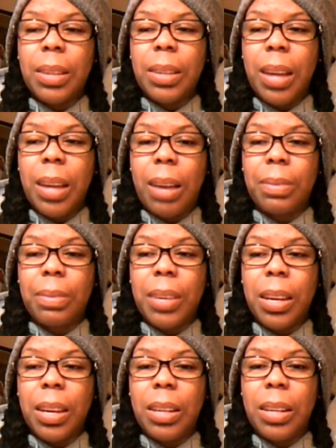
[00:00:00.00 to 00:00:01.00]
they have
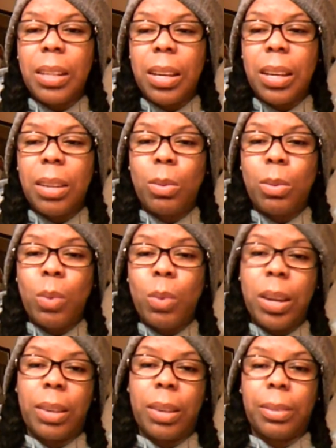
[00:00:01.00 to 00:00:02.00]
a lead
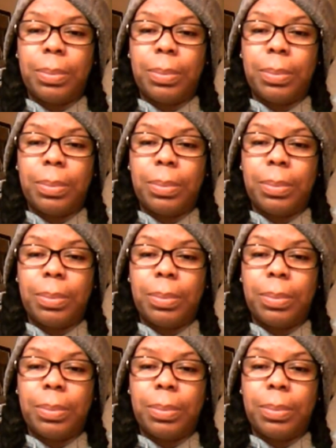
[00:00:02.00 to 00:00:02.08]
wick.